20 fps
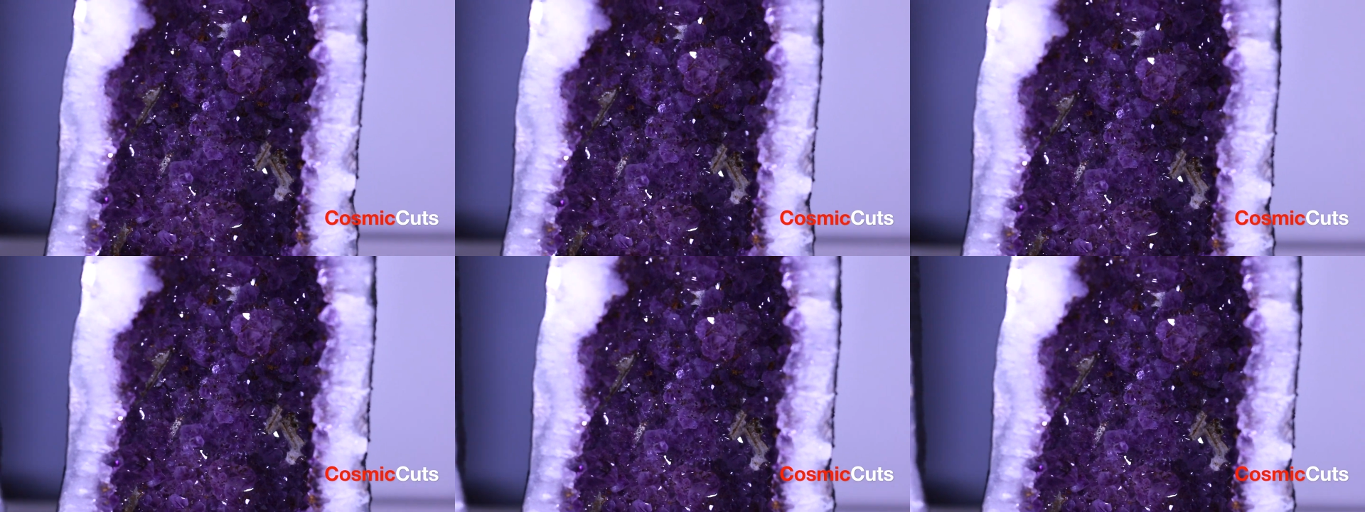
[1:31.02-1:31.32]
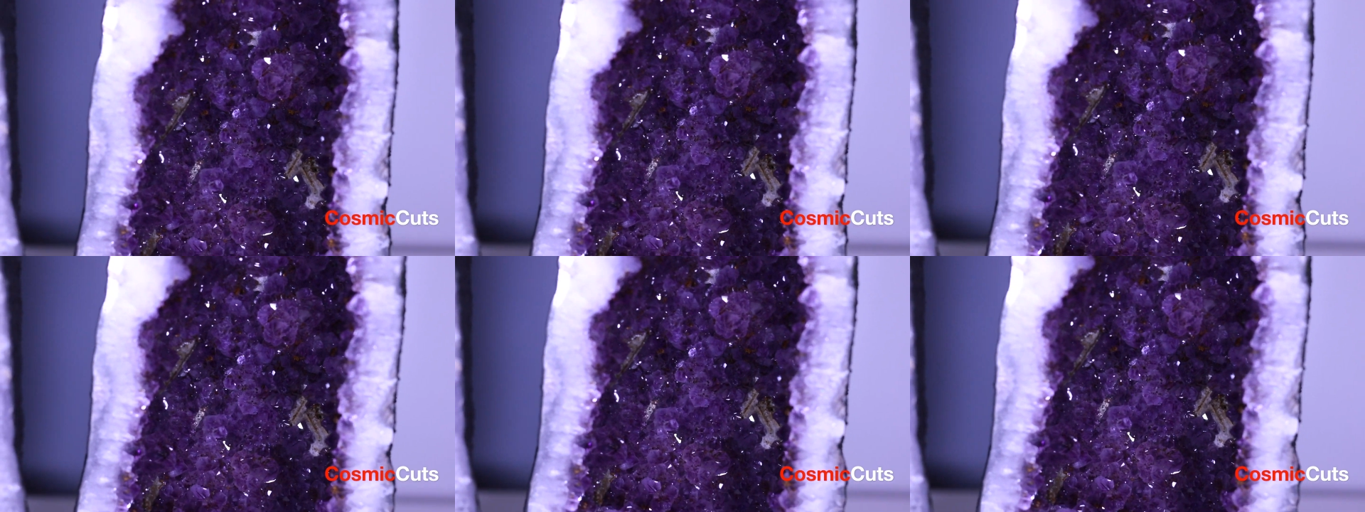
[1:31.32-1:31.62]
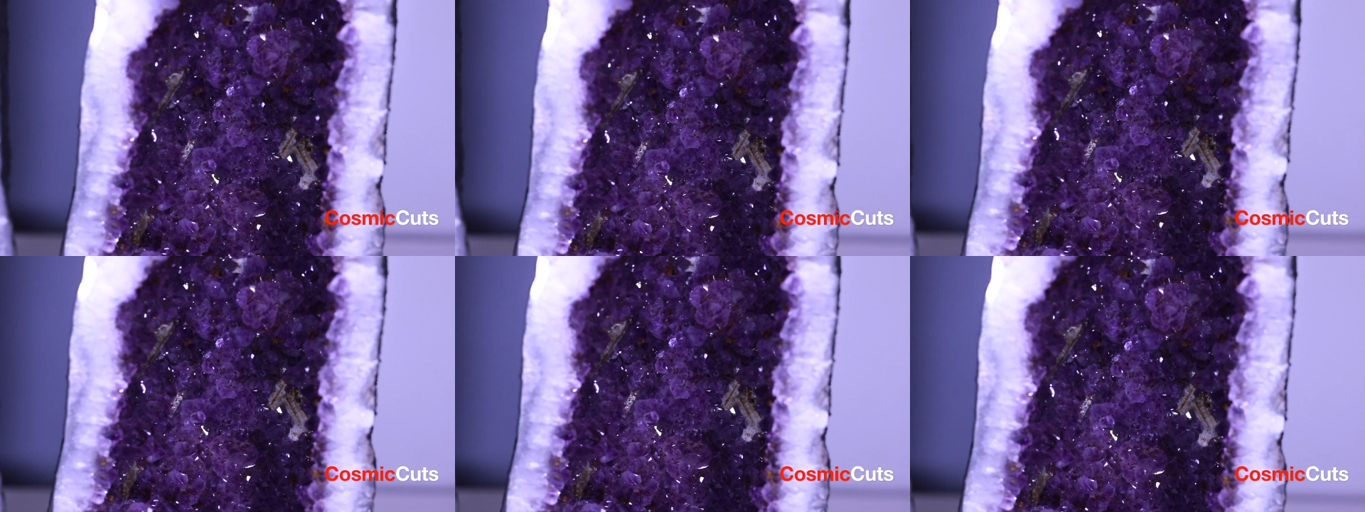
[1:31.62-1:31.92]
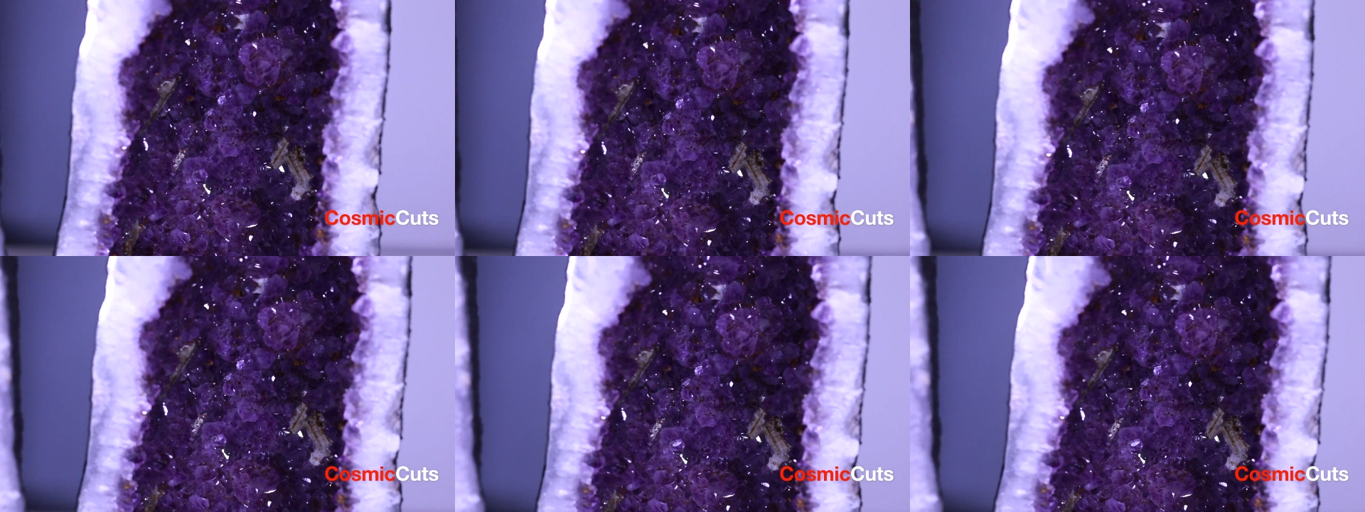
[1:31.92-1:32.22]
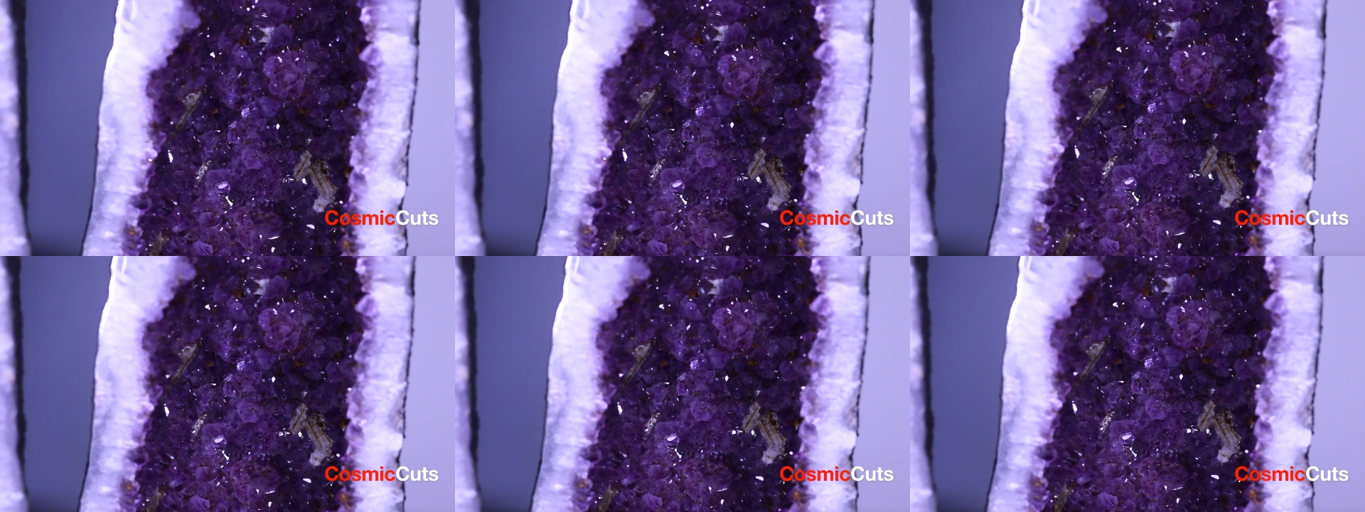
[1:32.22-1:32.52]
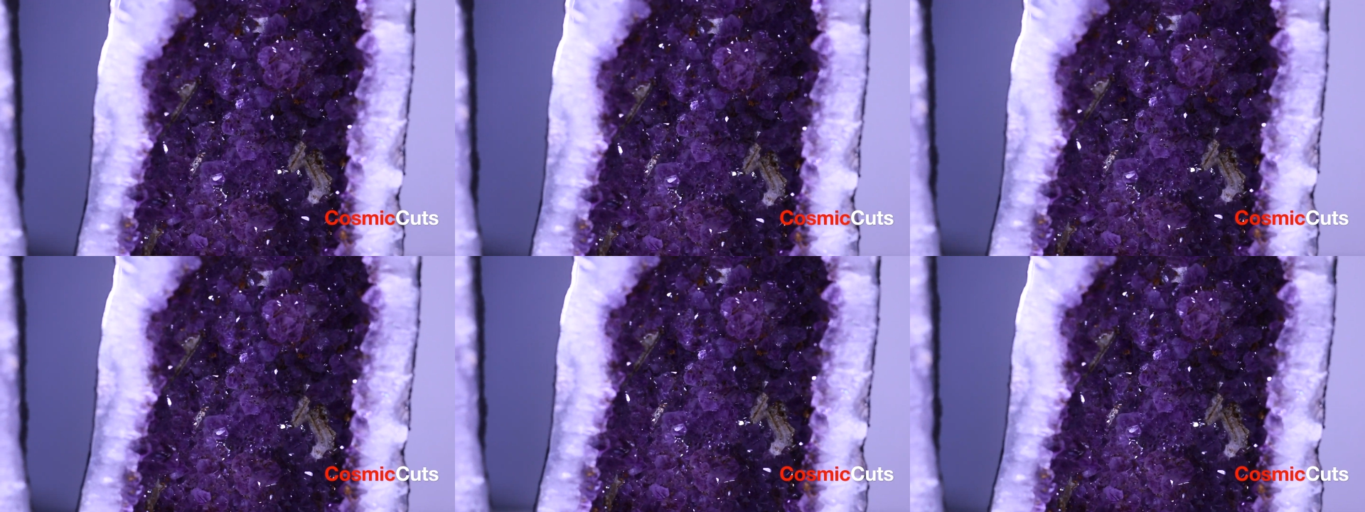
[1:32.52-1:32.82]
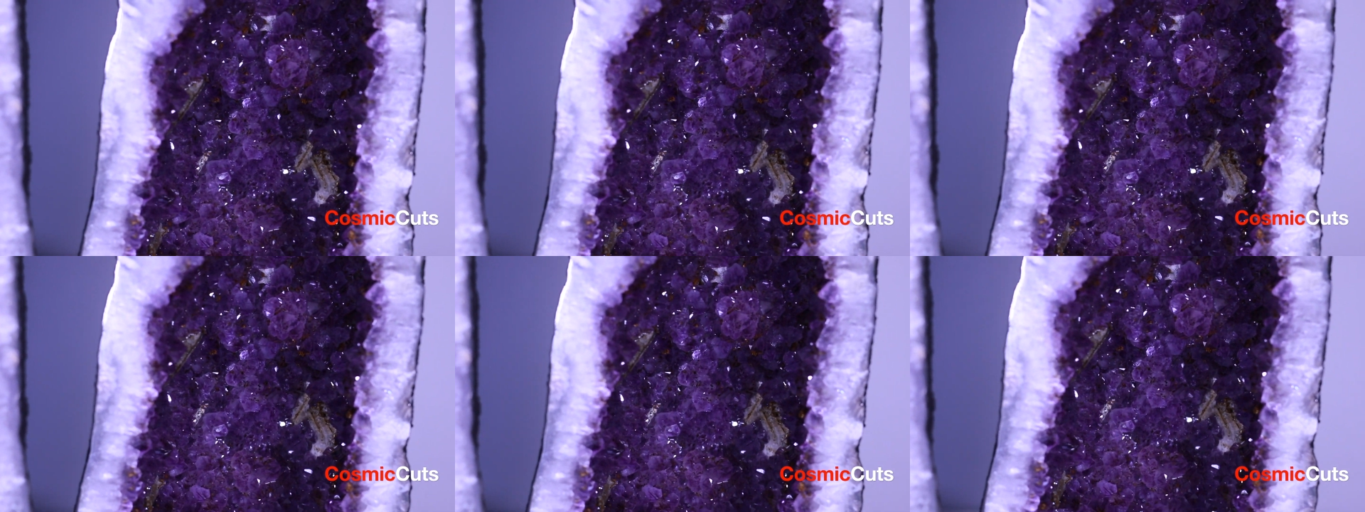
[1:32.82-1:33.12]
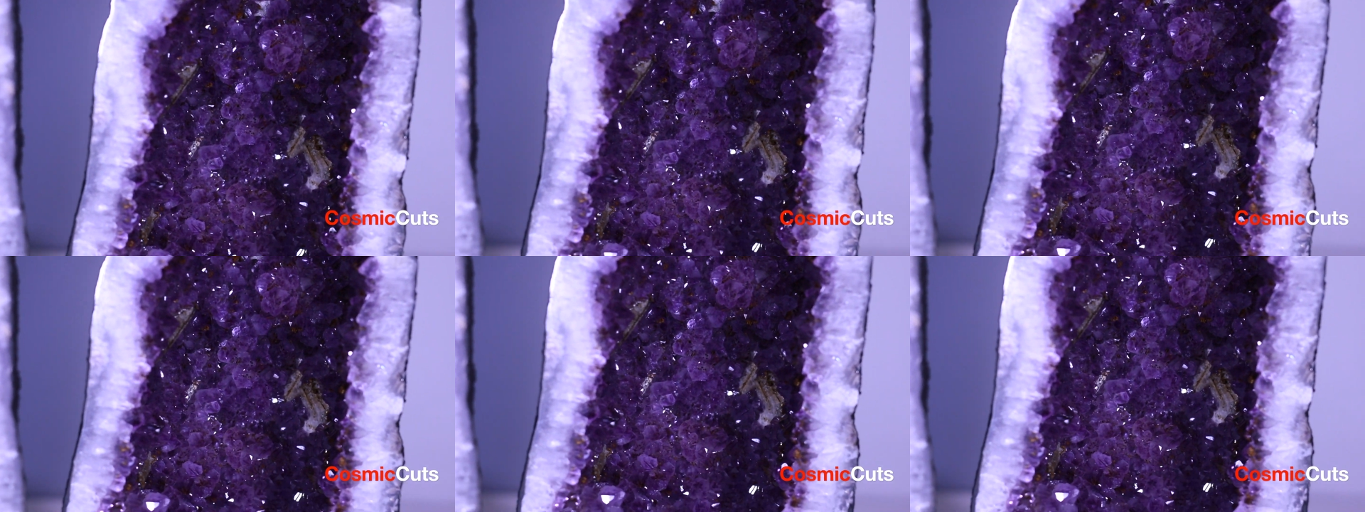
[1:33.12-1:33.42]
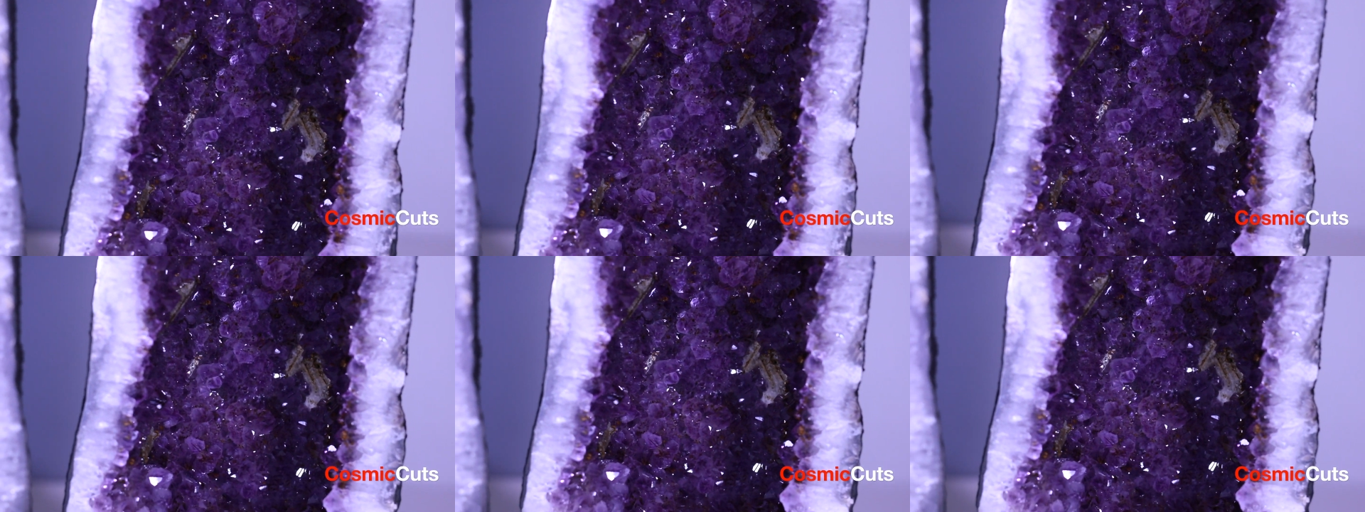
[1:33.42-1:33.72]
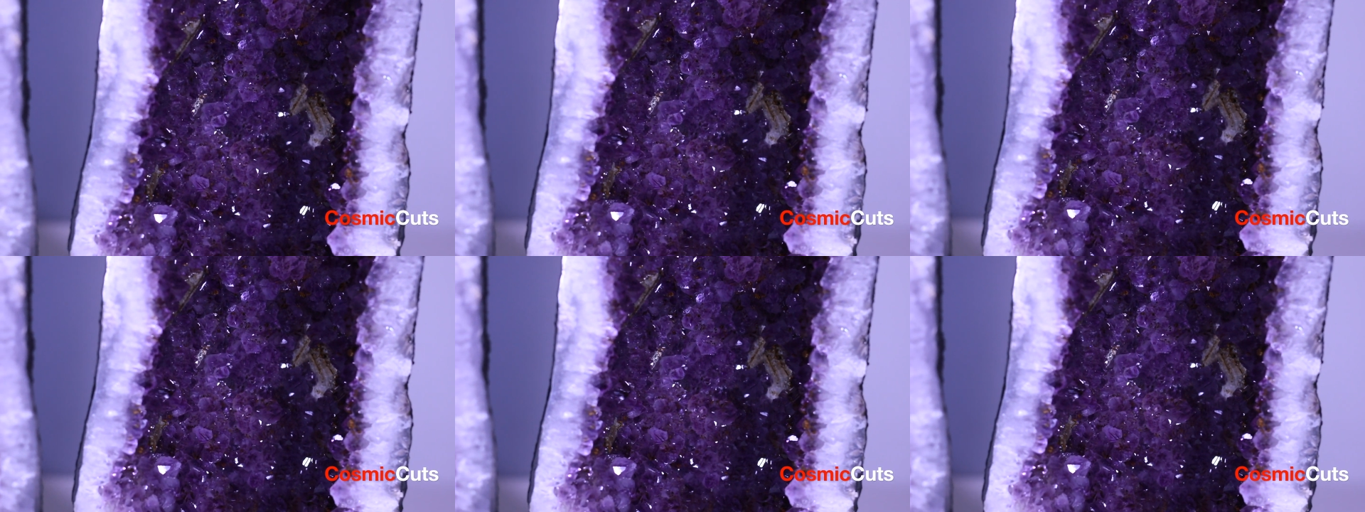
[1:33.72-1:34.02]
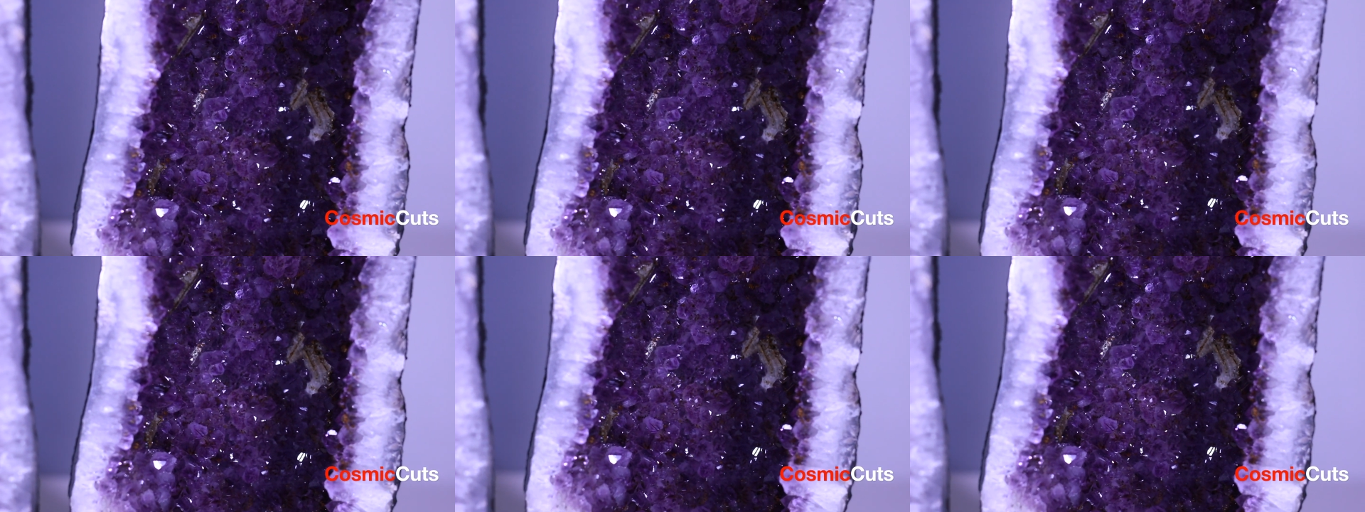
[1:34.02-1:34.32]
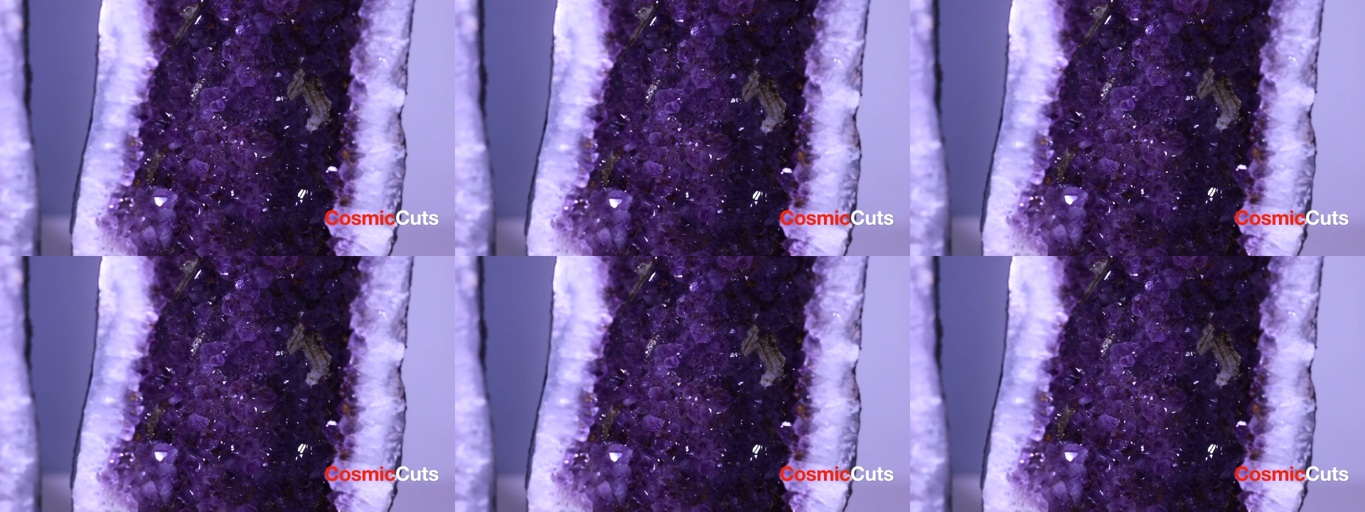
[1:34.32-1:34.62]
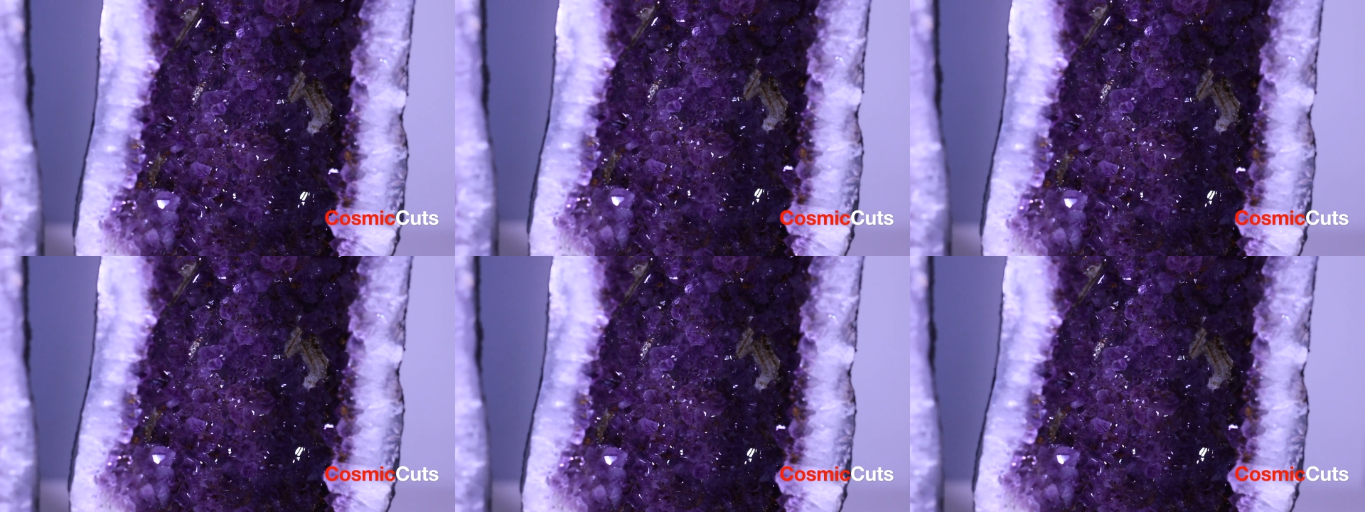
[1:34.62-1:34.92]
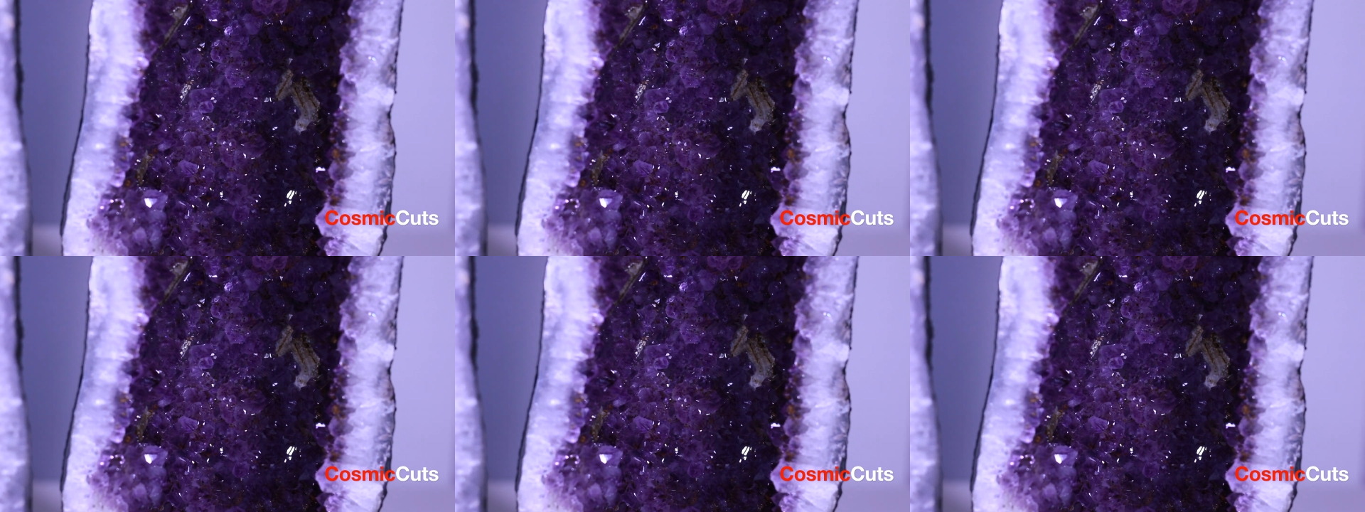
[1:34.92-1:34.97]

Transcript: Nobody's mouth can be seen.